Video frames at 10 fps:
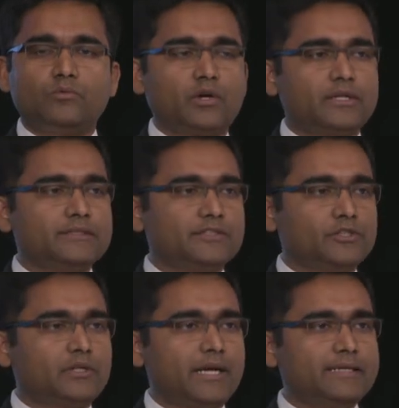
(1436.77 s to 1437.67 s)
What is
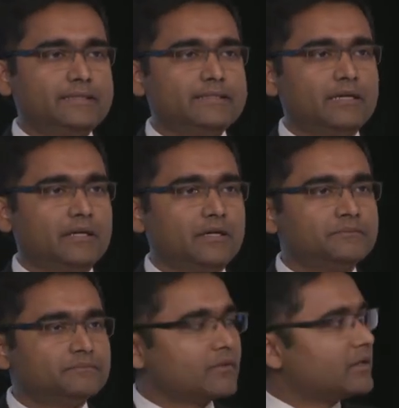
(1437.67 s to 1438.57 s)
your idea
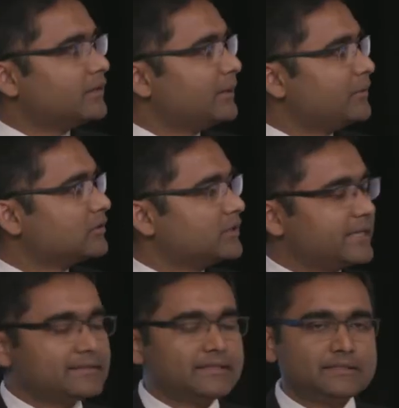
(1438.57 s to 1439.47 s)
about the
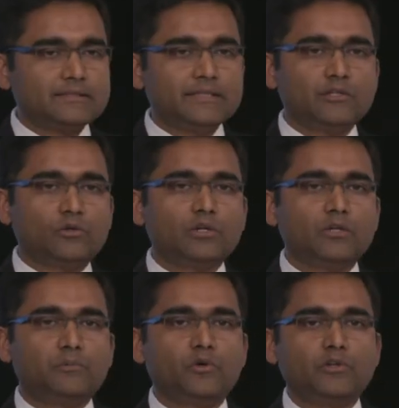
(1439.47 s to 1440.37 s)
existing
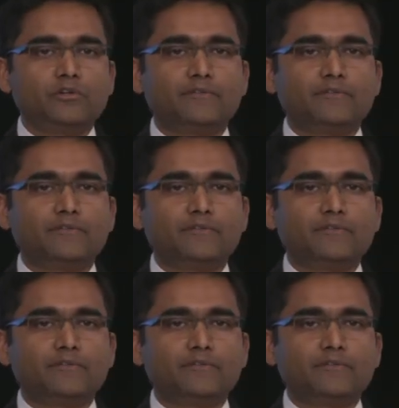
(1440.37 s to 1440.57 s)
oral polio